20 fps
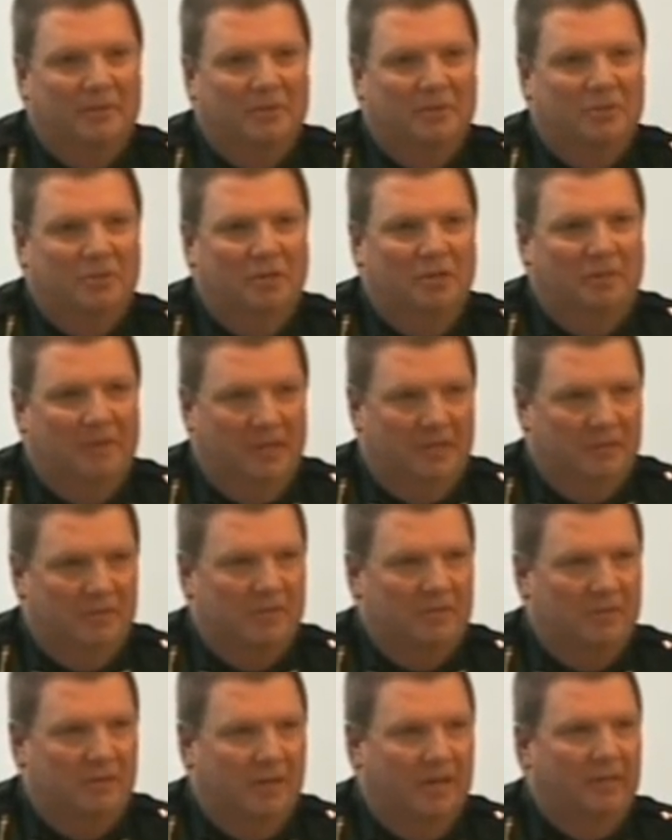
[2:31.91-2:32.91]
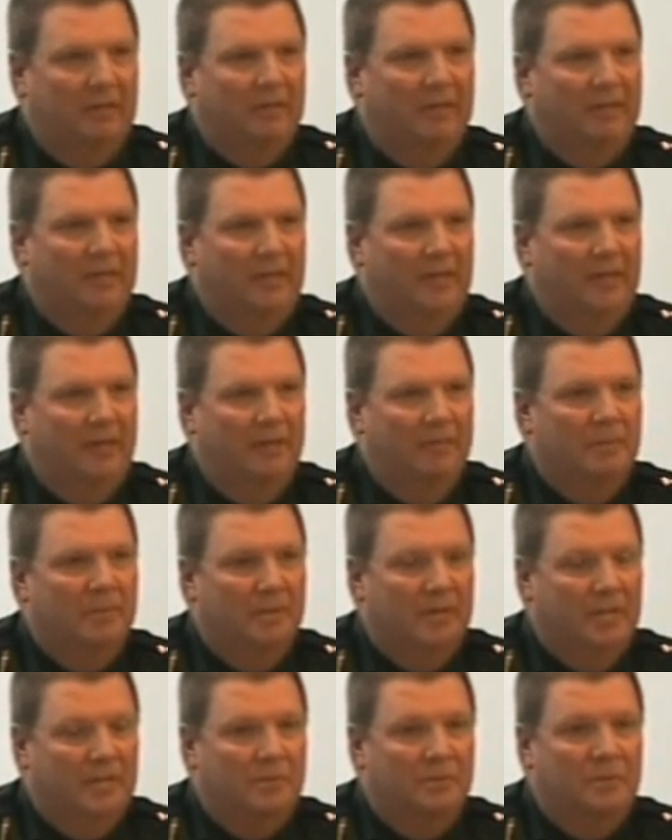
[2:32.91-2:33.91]
The chief answers directly to him, and
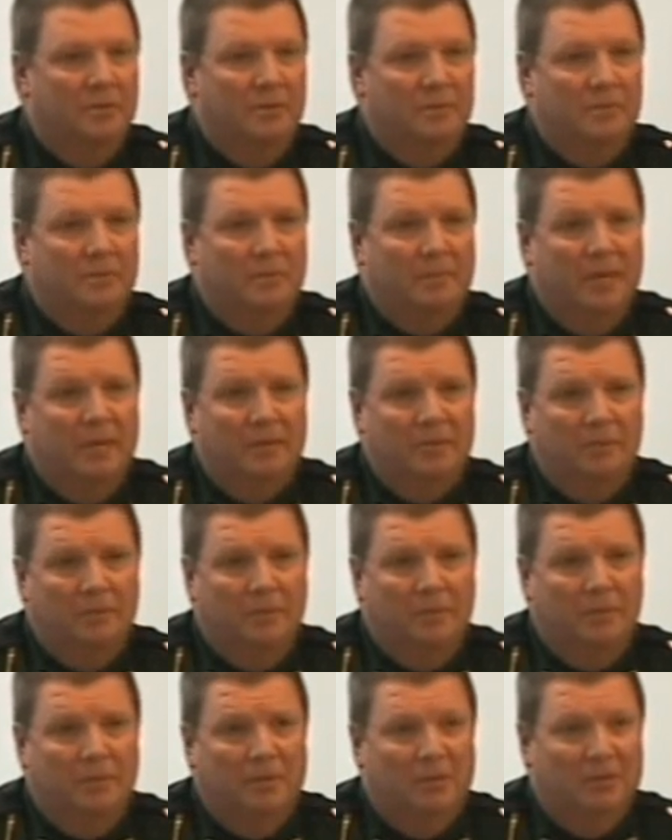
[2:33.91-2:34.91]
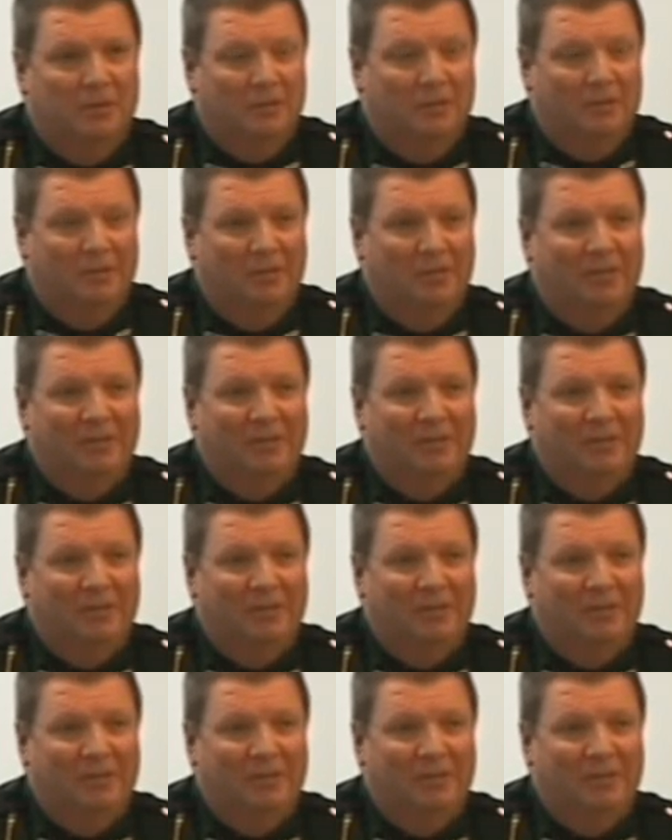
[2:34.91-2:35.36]
that's where his responsibility or his duty.